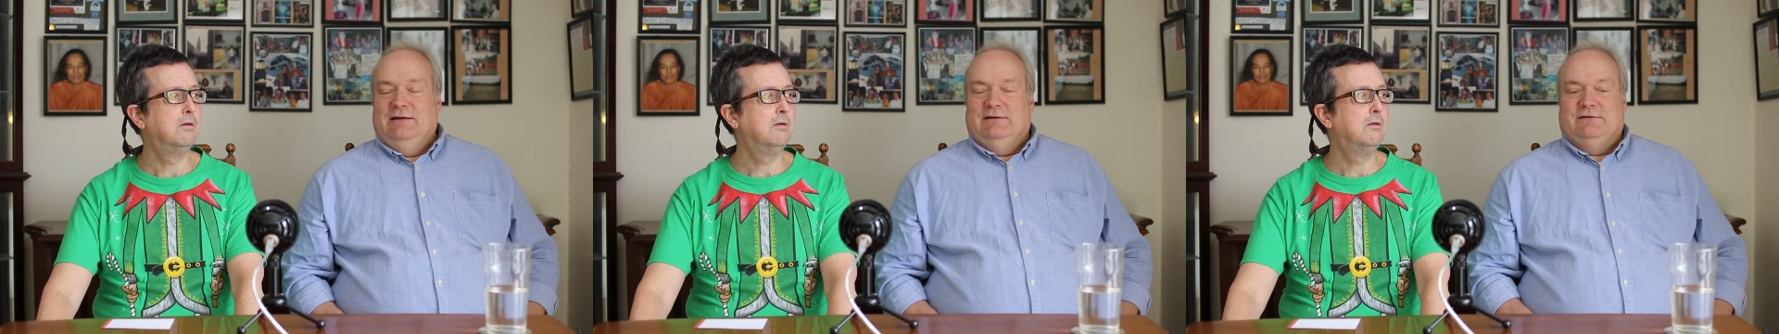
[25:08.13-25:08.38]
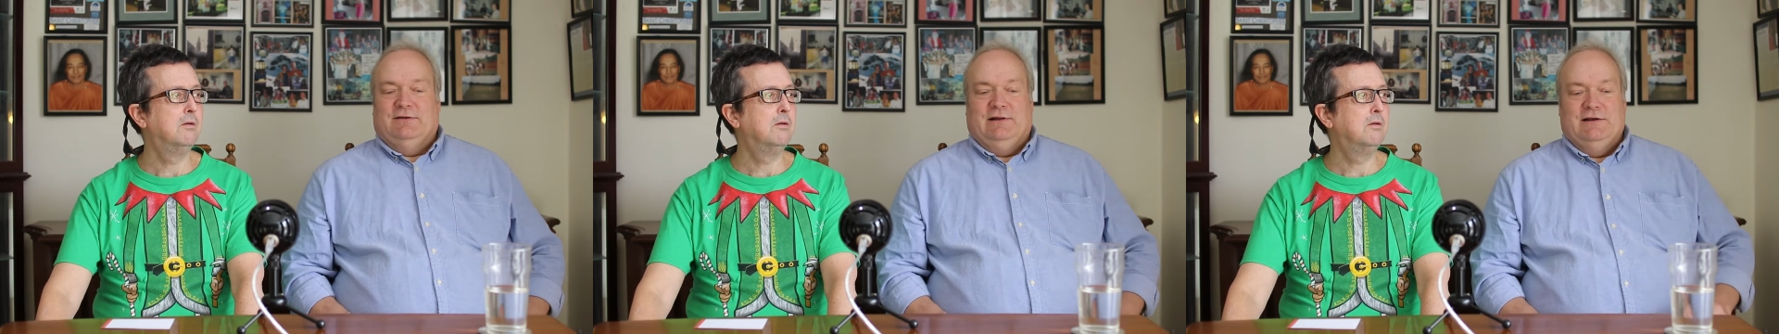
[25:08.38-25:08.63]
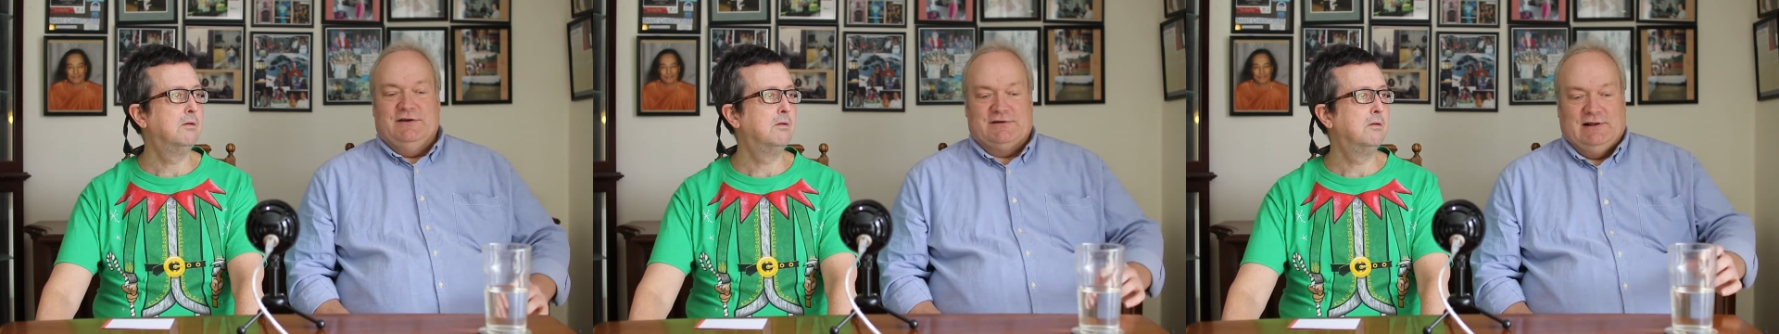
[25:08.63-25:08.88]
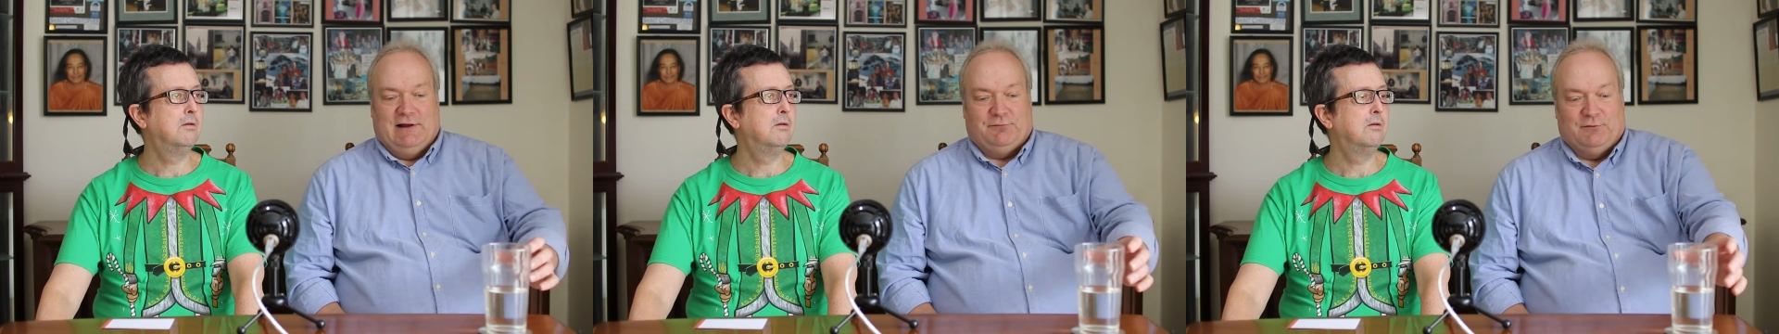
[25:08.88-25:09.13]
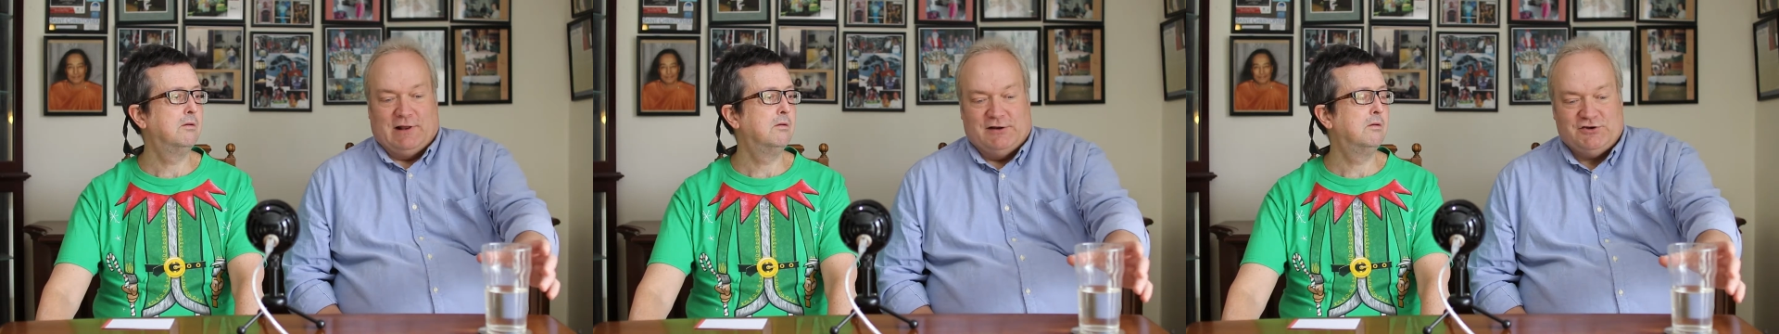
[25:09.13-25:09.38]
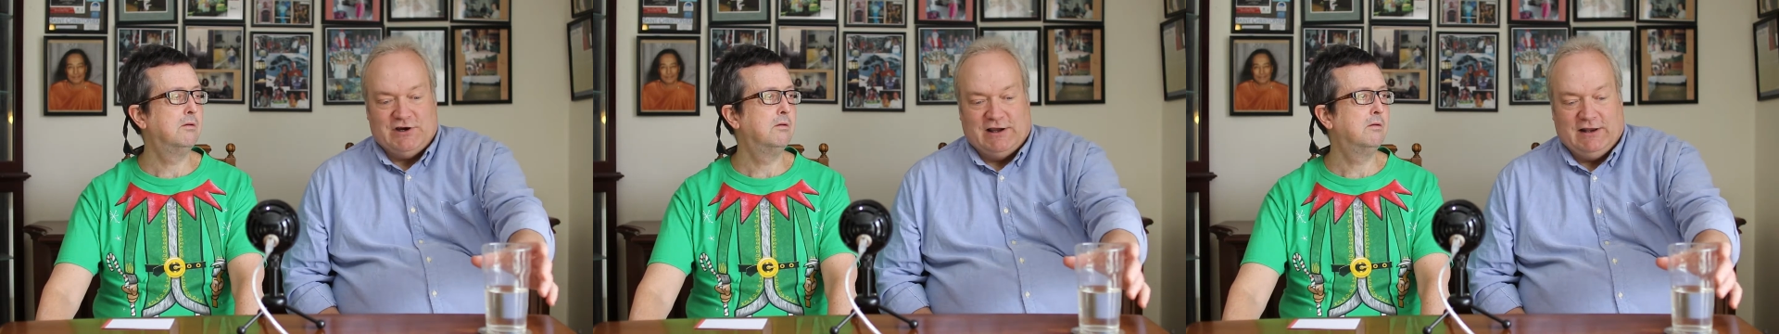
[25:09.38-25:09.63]
Speaker 1: So they just left without
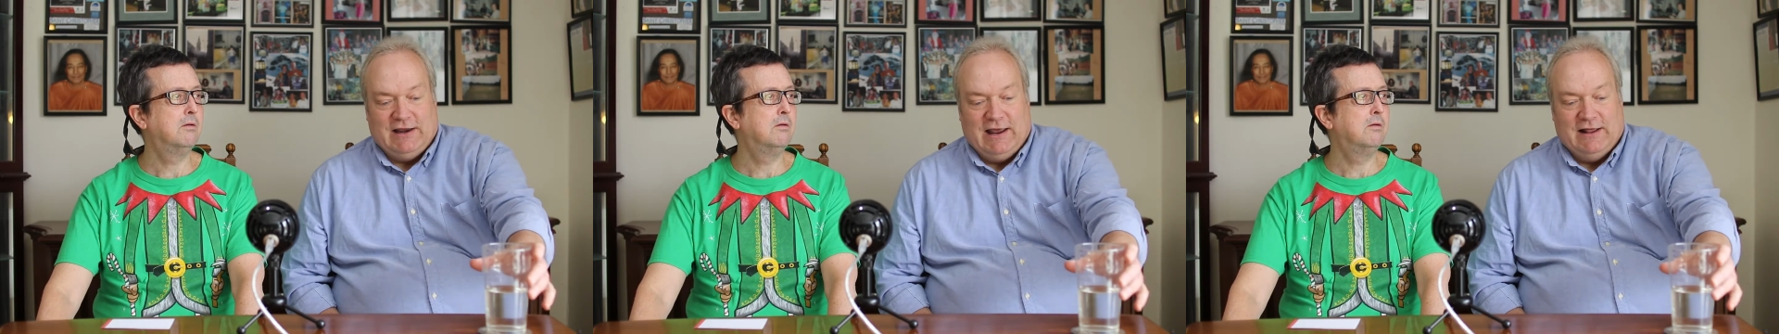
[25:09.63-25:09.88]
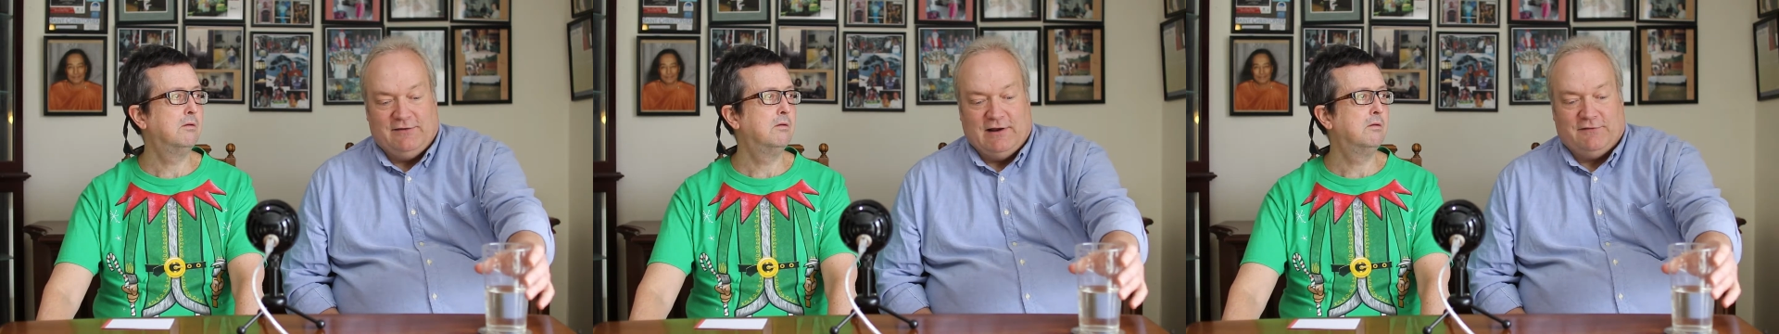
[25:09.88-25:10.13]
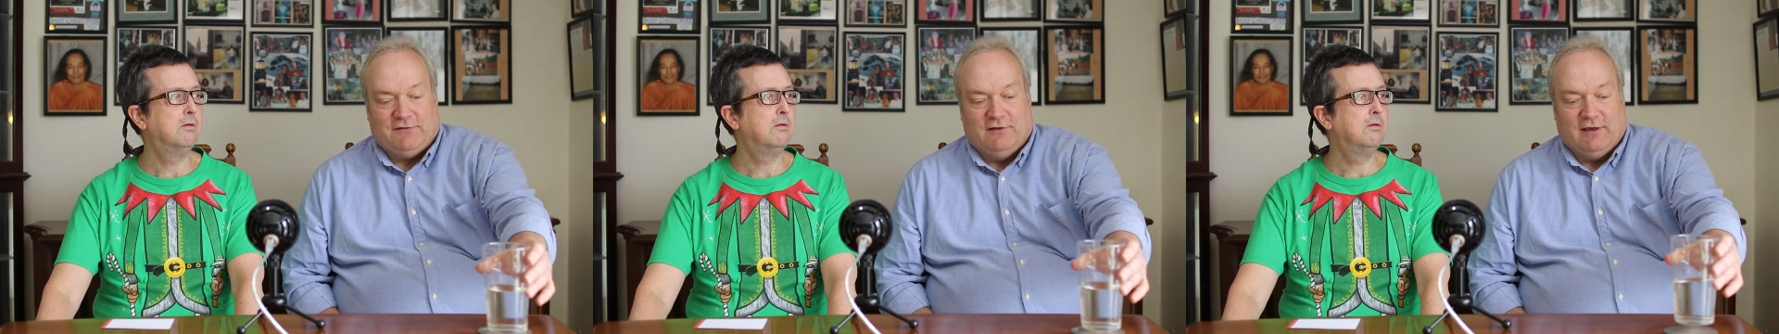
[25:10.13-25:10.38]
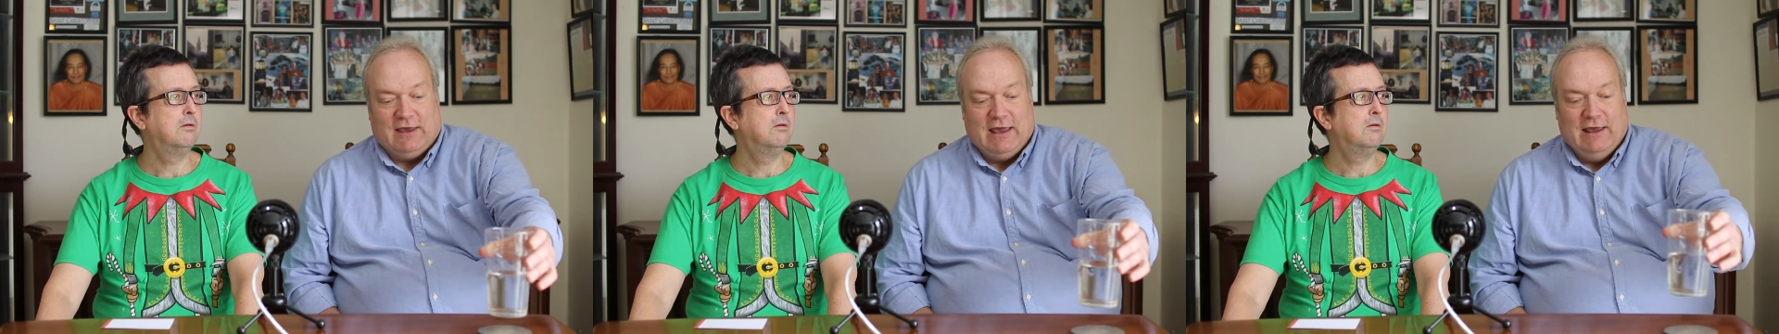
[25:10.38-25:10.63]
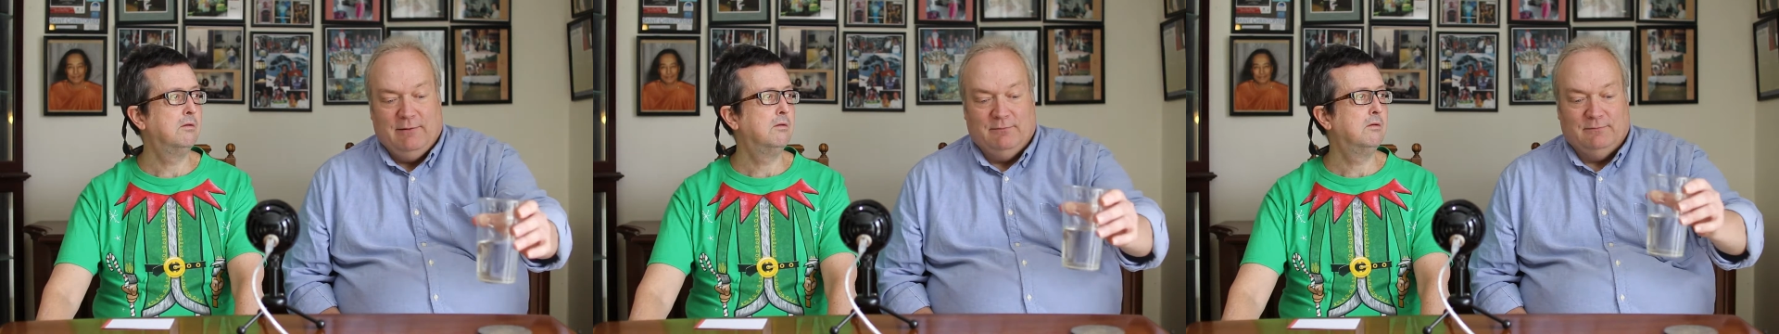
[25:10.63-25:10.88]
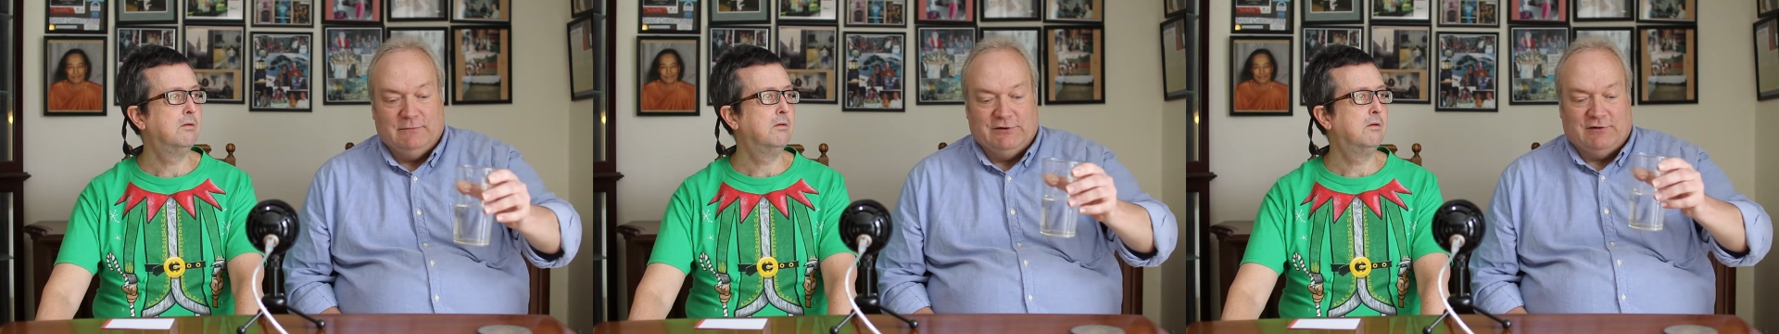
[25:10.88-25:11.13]
shaking hands after the game
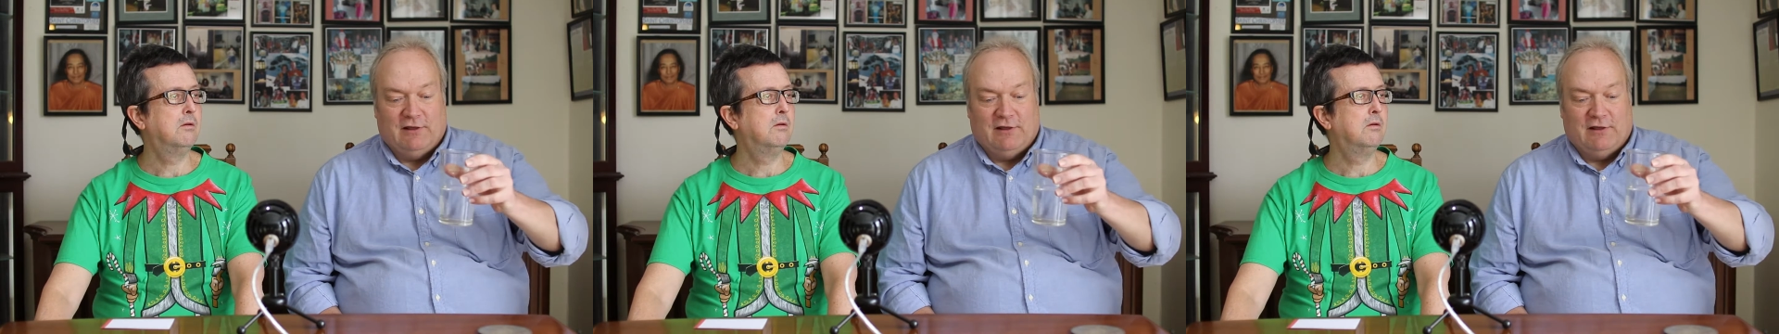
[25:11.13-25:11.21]
because they